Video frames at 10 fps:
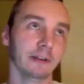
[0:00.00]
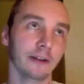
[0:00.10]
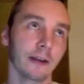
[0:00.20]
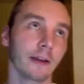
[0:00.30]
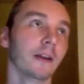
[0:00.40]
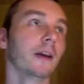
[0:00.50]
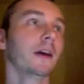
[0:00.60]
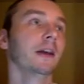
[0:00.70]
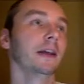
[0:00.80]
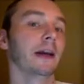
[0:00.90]
I think.
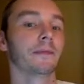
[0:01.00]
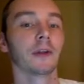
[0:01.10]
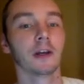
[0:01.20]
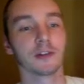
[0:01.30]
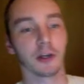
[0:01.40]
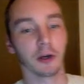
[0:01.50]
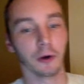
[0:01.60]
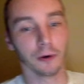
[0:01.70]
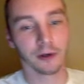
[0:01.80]
Yeah. So